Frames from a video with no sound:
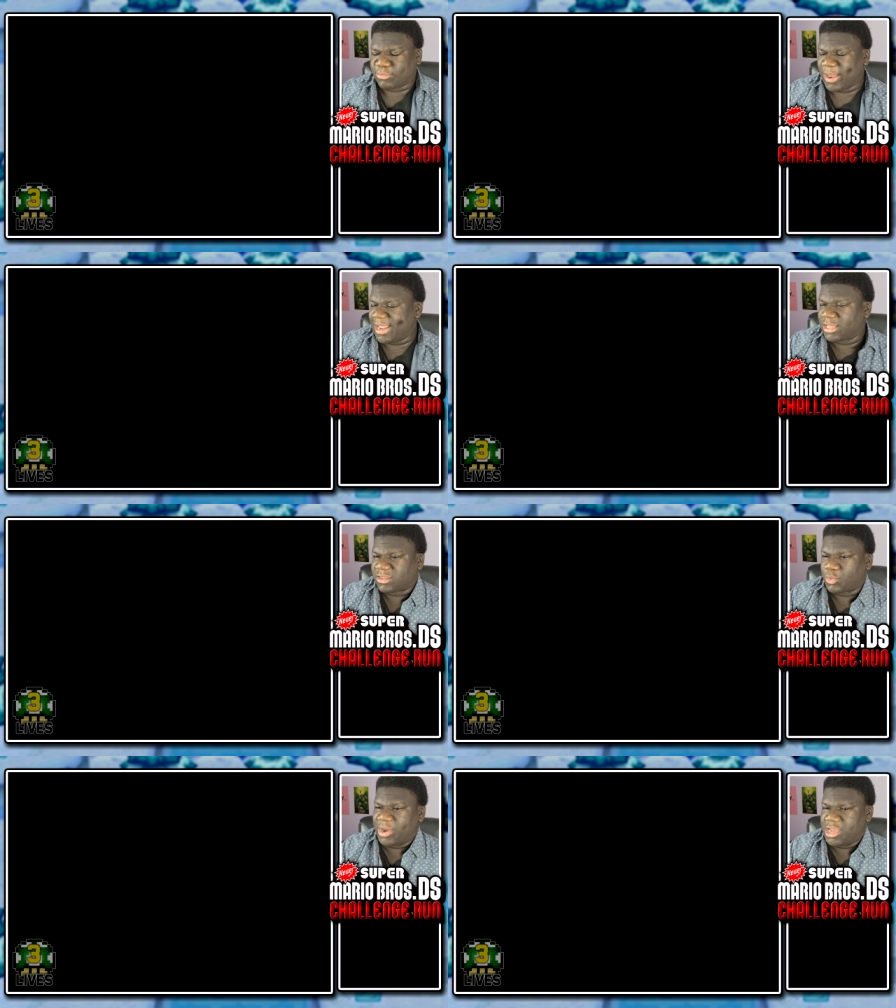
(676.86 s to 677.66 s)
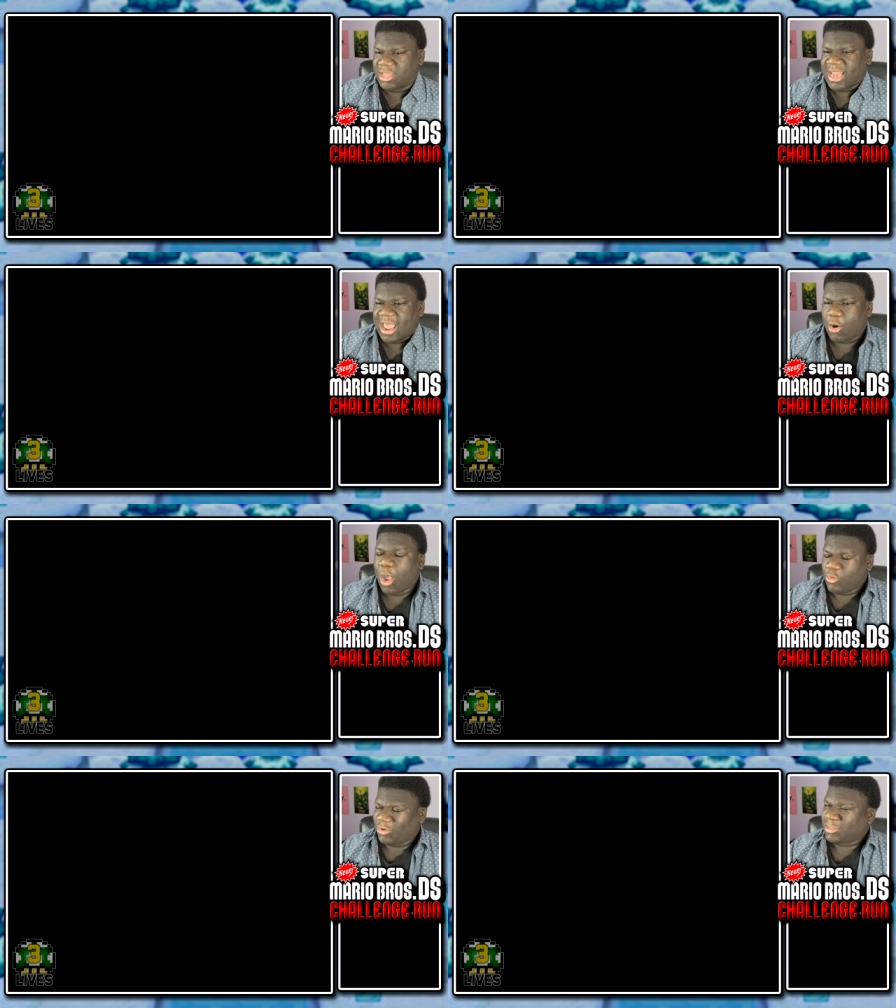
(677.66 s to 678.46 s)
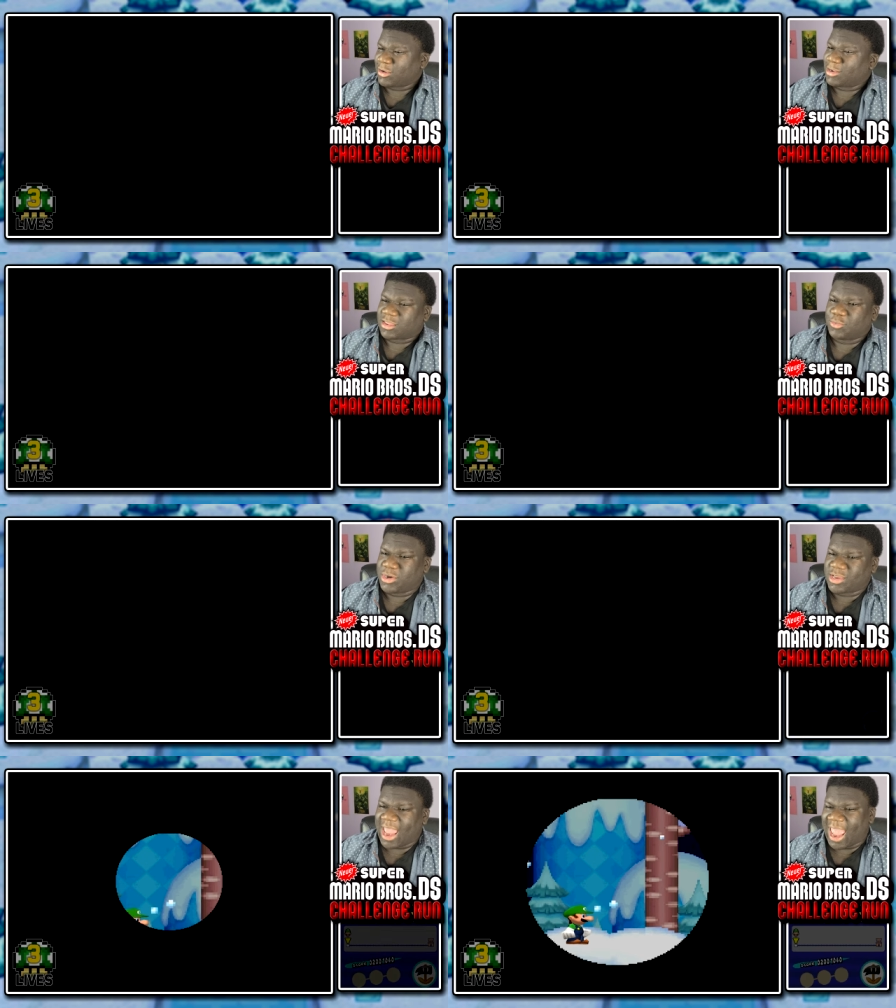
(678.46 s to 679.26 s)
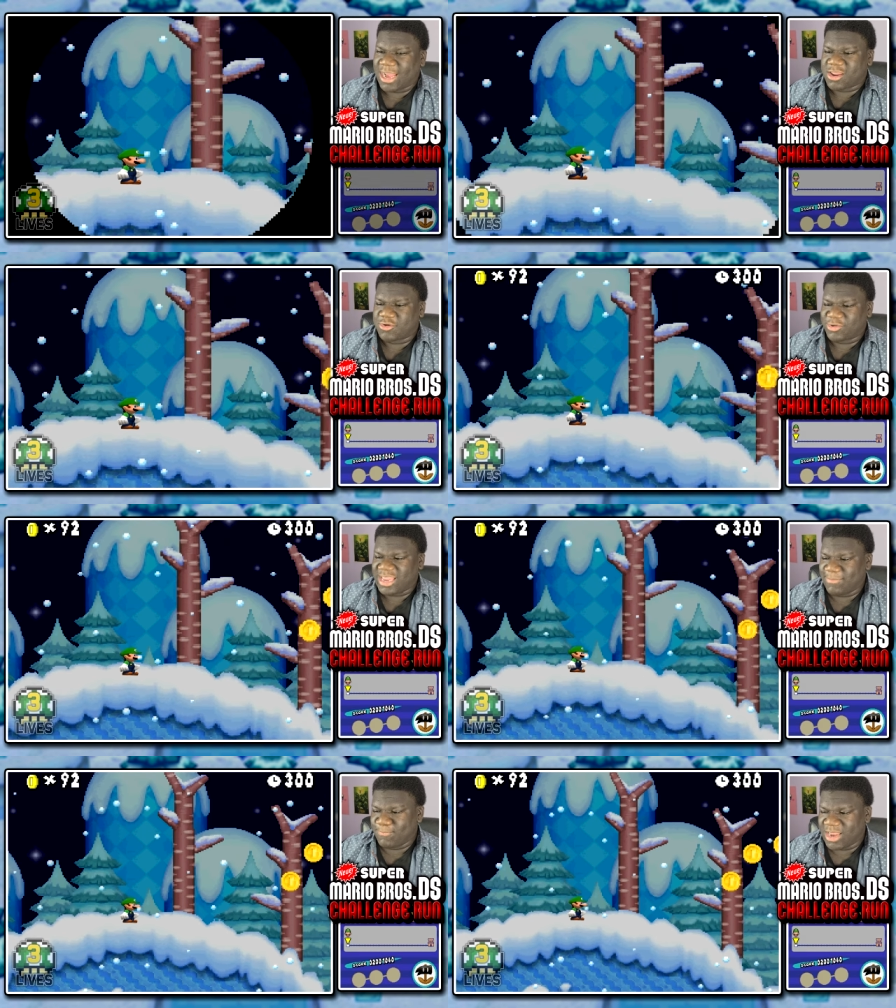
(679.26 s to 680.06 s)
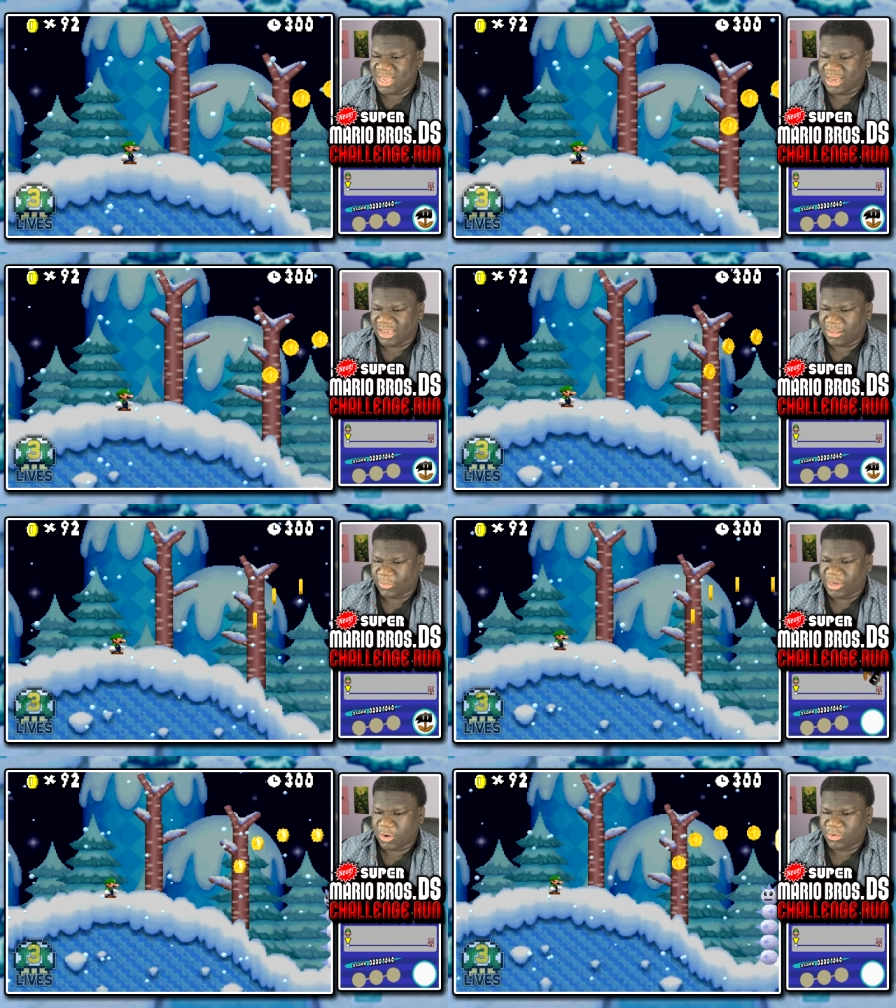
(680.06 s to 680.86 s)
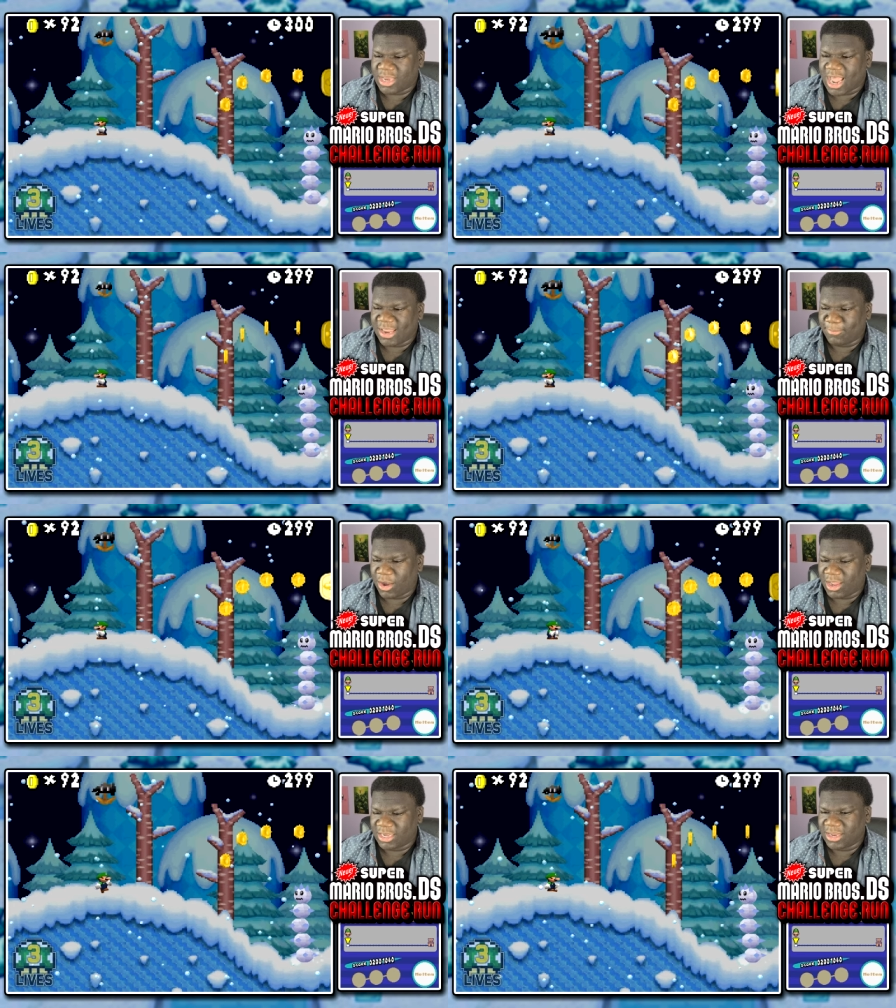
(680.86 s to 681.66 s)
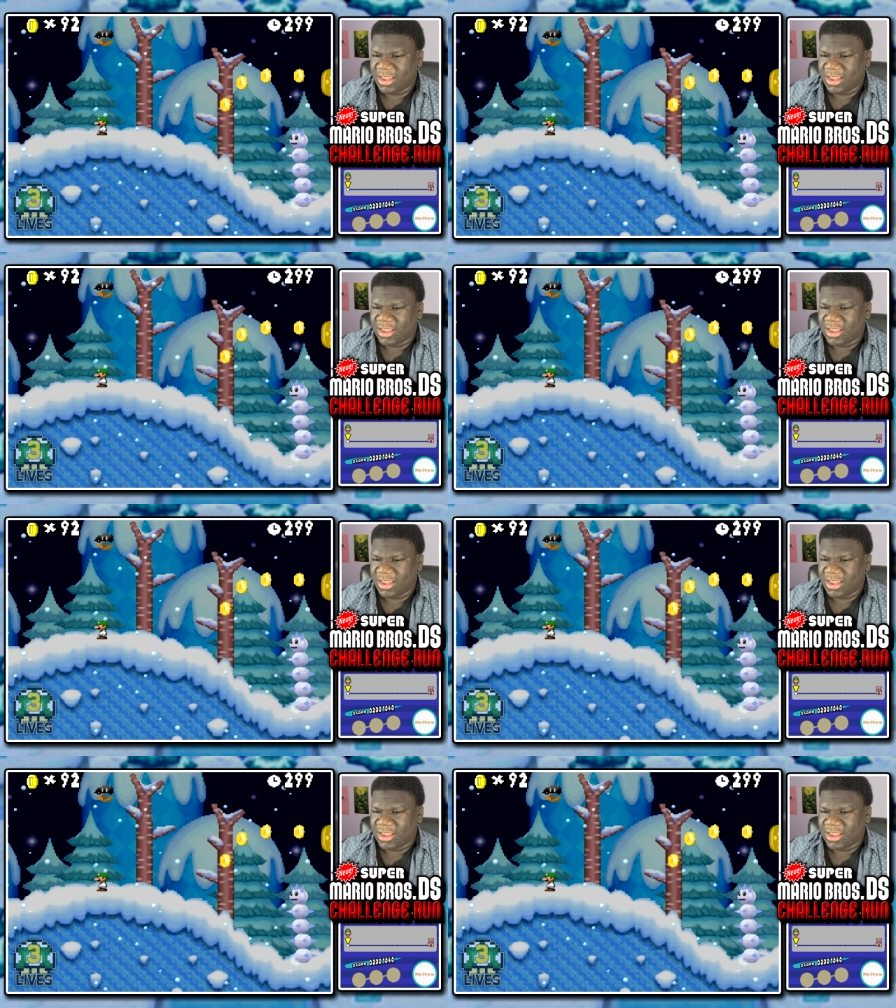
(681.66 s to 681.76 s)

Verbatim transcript: Playing as Luigi now. We're also gonna switch to Hank Junior immediately so I don't die upon